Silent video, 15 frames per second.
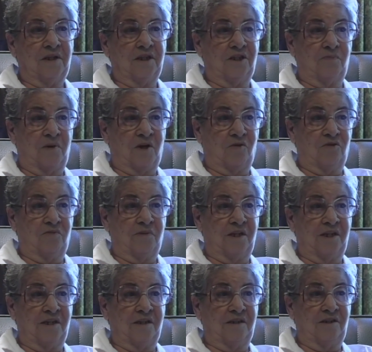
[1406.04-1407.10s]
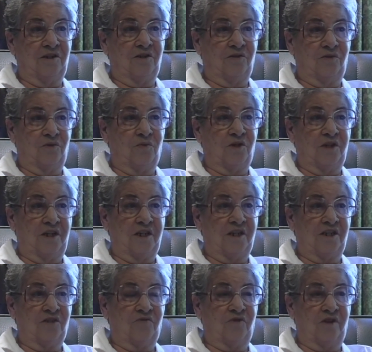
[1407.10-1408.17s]
His boss man, you know, the one he
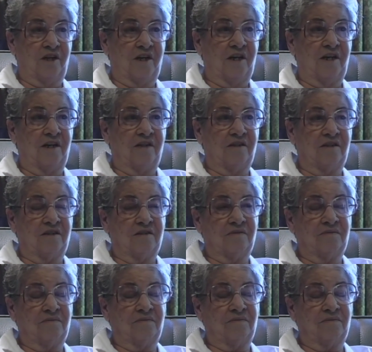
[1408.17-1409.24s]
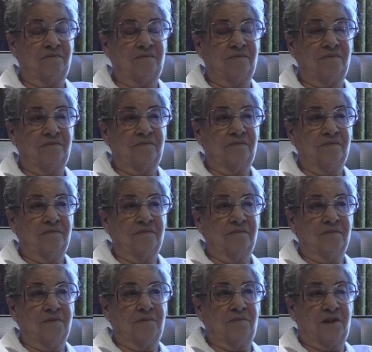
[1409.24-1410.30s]
asked for the house.
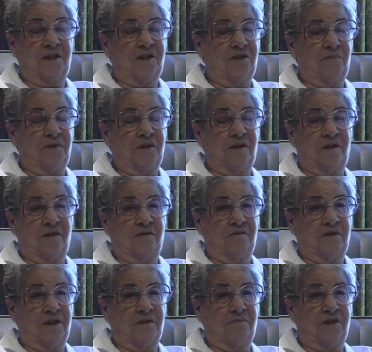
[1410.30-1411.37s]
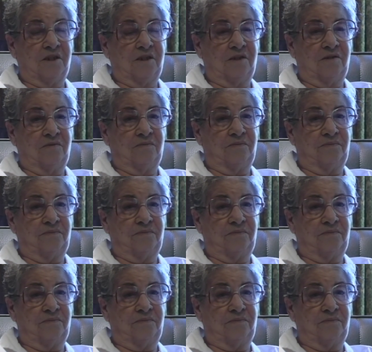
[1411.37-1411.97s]
But that's been a long time ago.